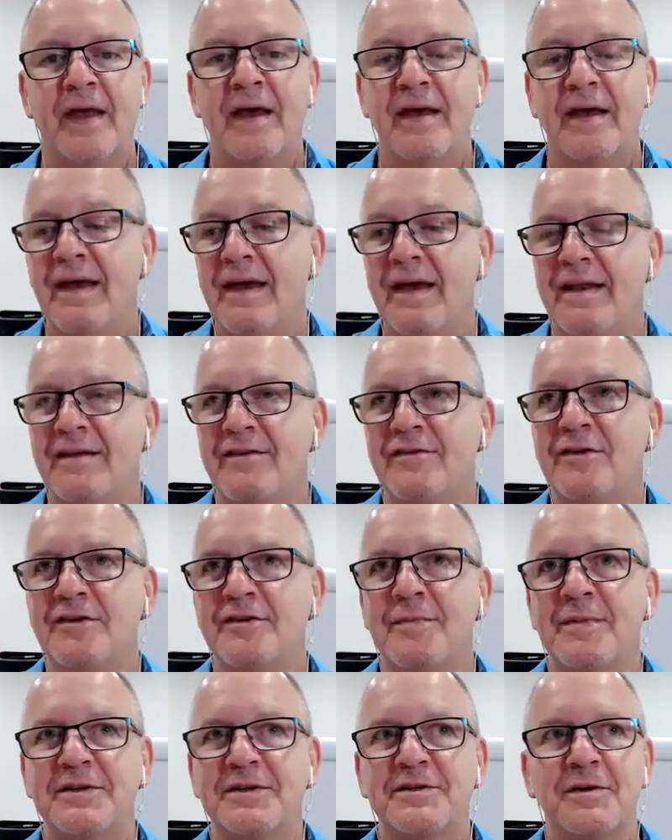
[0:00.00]
Yeah, and it's not
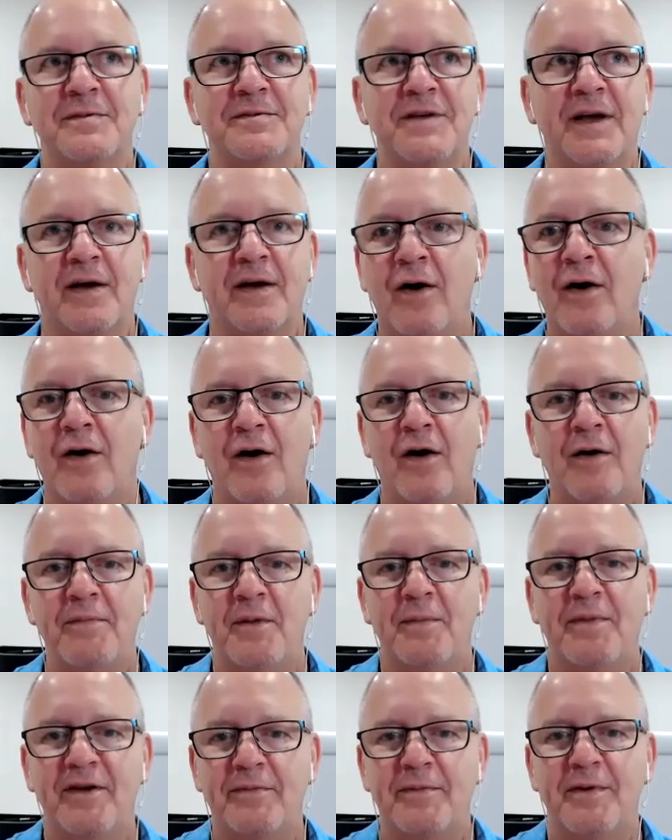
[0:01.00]
so much that I'm saying, oh, I'm the
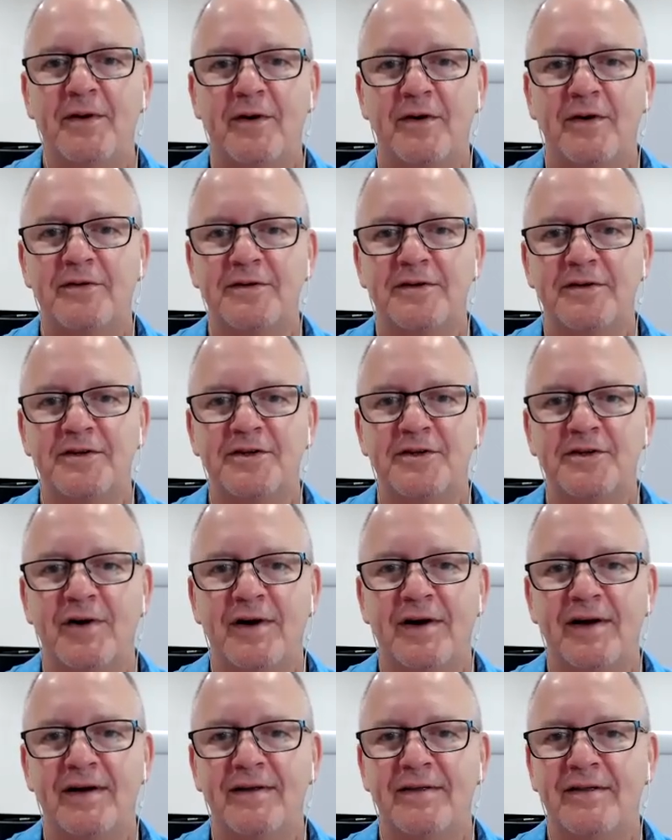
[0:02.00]
best podiatrist in
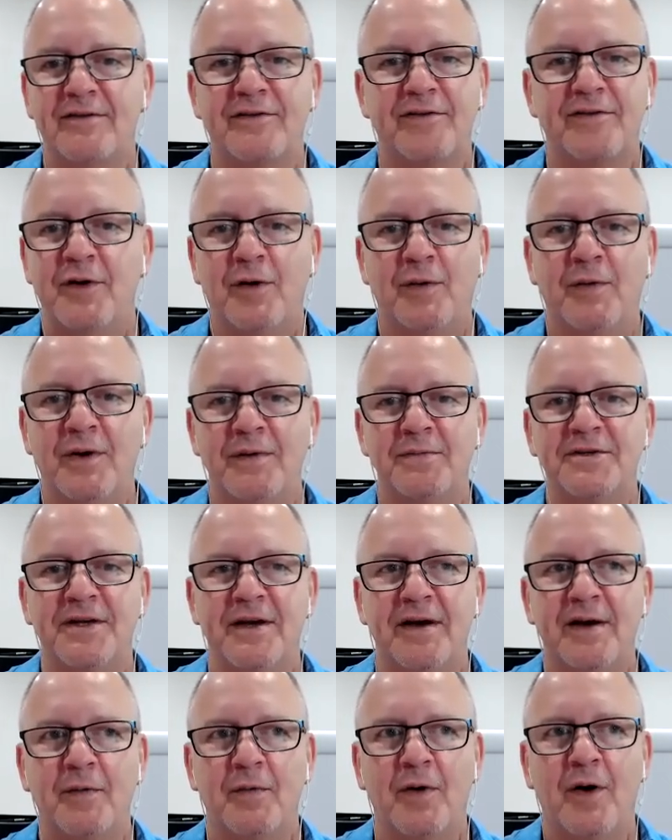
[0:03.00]
Australia. That's not what I'm
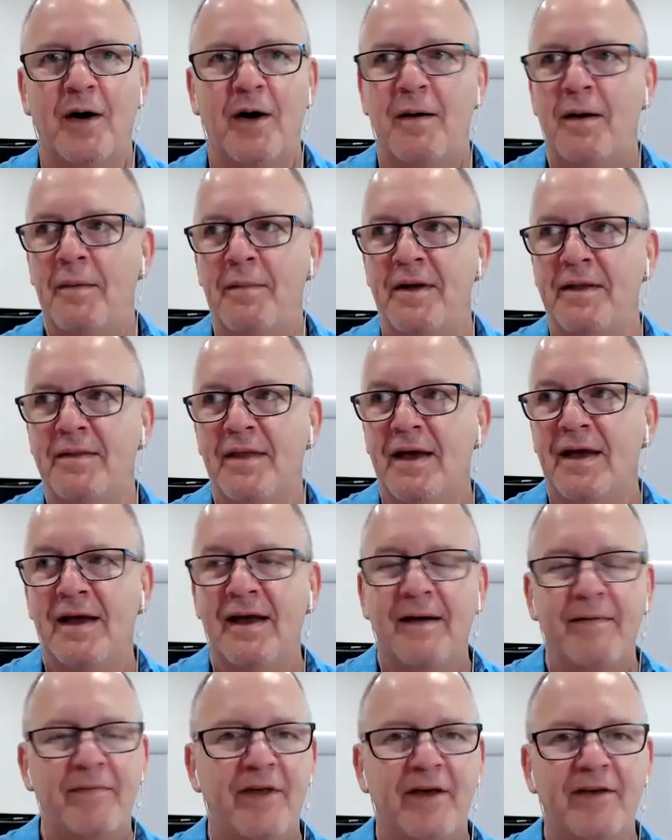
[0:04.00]
saying. I mean,
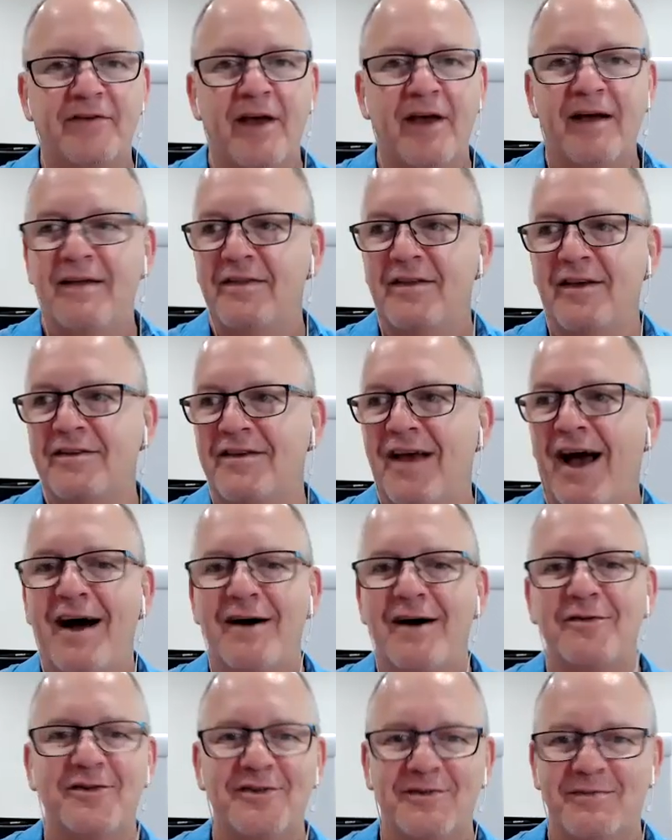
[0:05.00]
there's
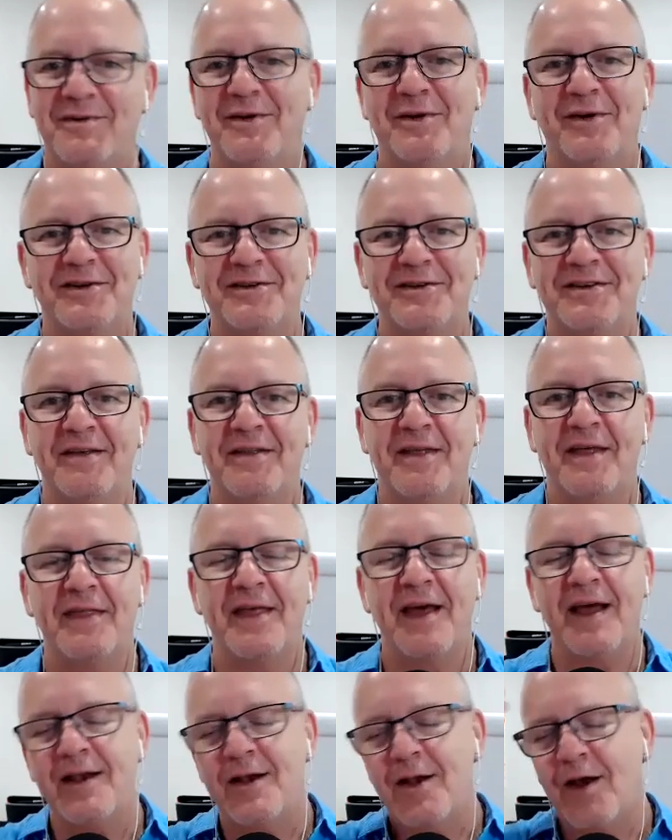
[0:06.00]
hundreds of podiatrists out there
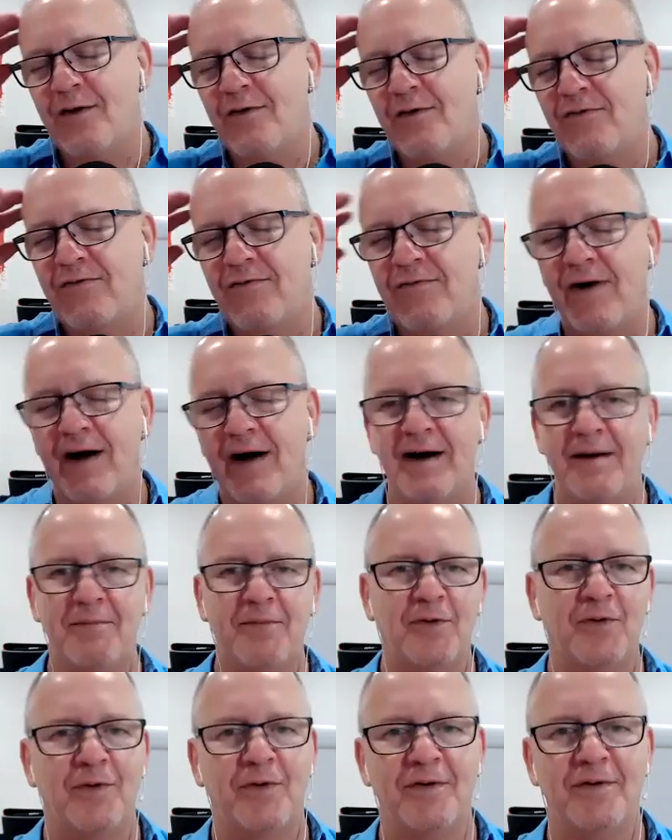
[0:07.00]
that know far
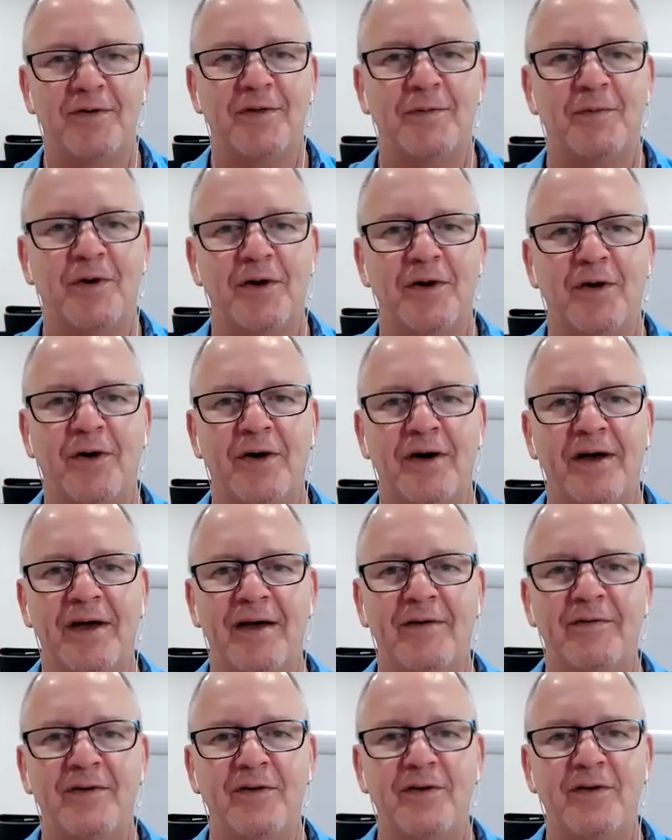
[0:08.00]
more than what I
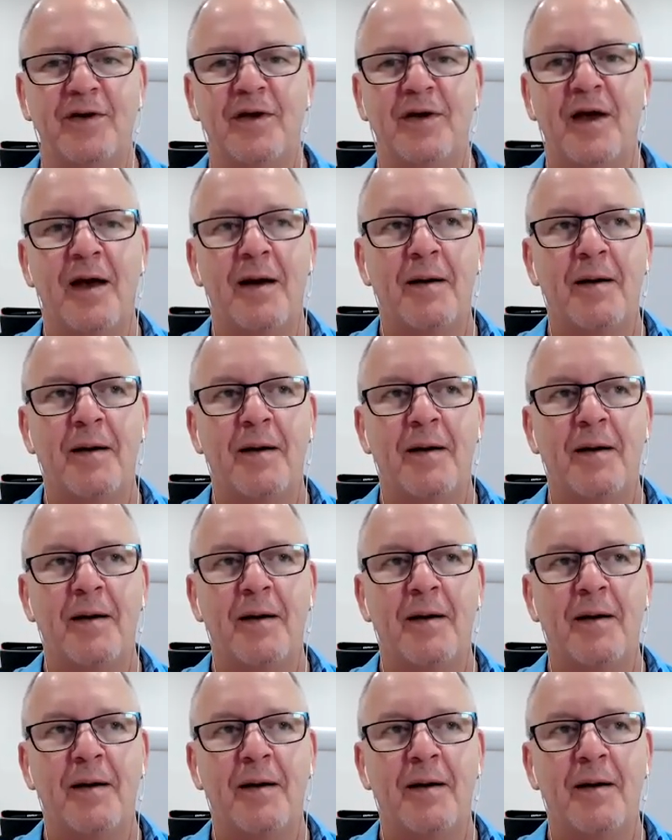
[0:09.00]
ever knew.